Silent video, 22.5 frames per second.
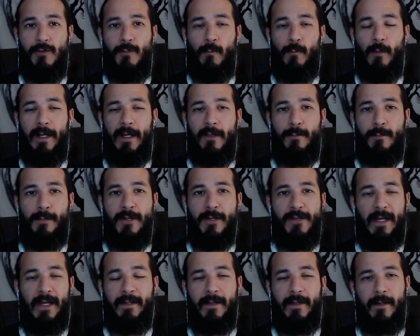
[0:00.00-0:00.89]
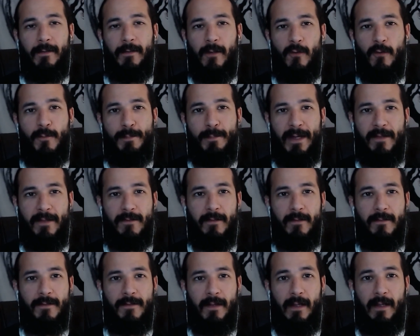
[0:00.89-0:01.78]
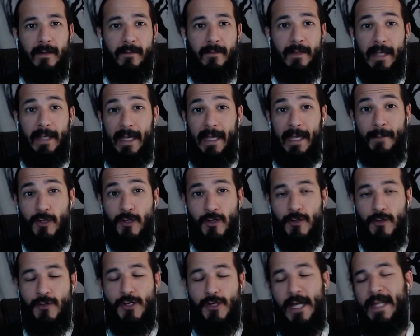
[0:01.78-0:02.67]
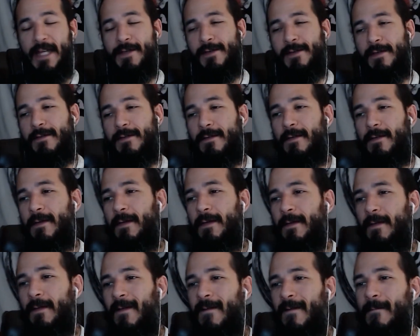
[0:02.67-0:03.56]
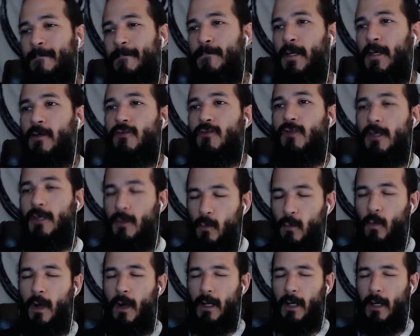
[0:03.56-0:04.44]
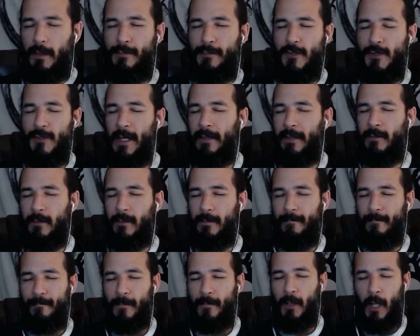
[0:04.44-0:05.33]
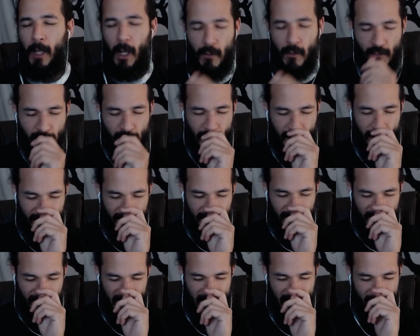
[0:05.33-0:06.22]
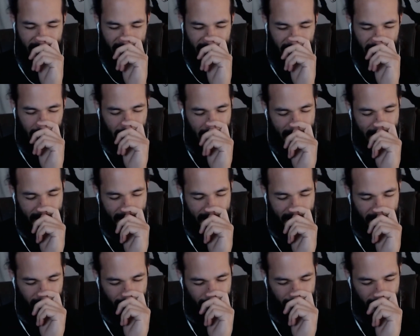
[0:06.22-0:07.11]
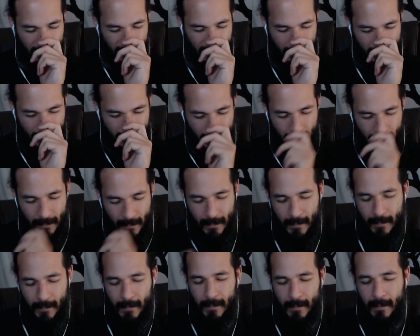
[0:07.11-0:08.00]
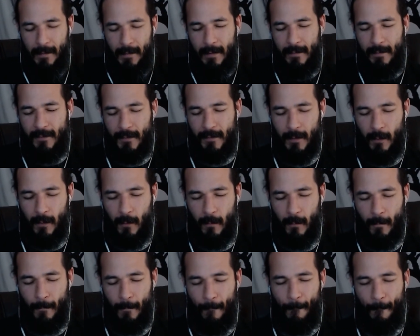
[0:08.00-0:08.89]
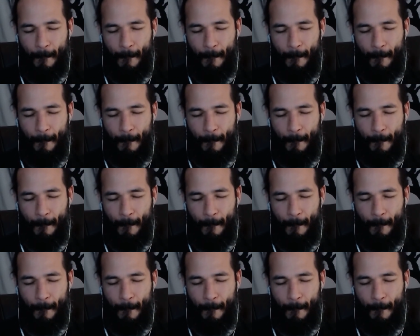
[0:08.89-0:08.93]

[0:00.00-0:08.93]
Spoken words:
what is projected on those pixels and the image changes because you are the projector. Consciousness is the light. And so